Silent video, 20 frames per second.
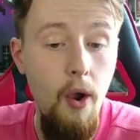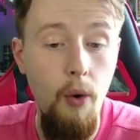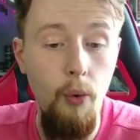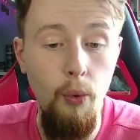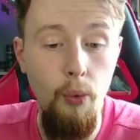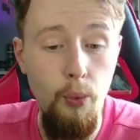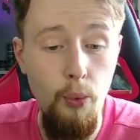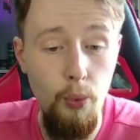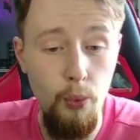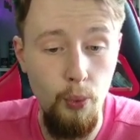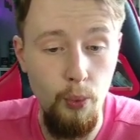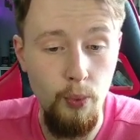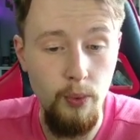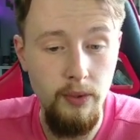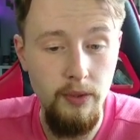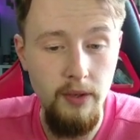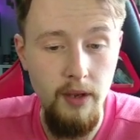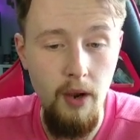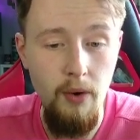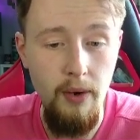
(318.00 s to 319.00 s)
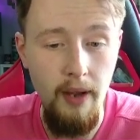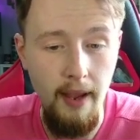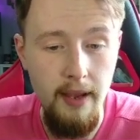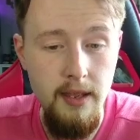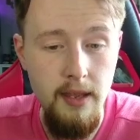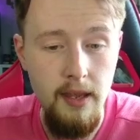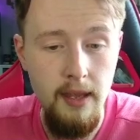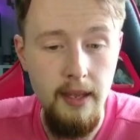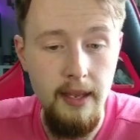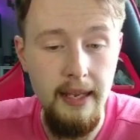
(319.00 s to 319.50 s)
Ooh, okay,
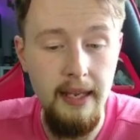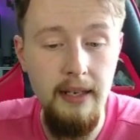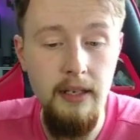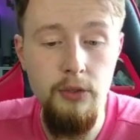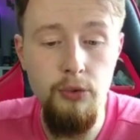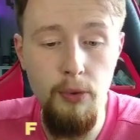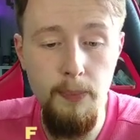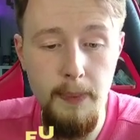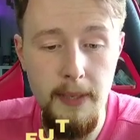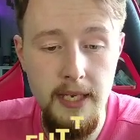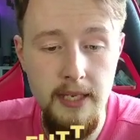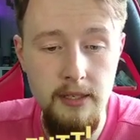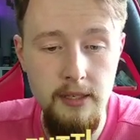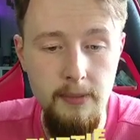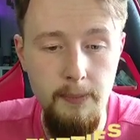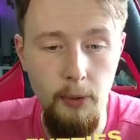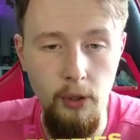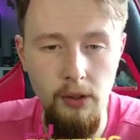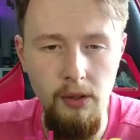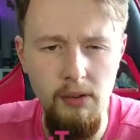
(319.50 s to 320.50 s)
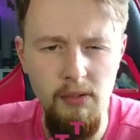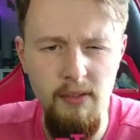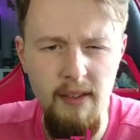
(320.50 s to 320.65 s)
it is repeatable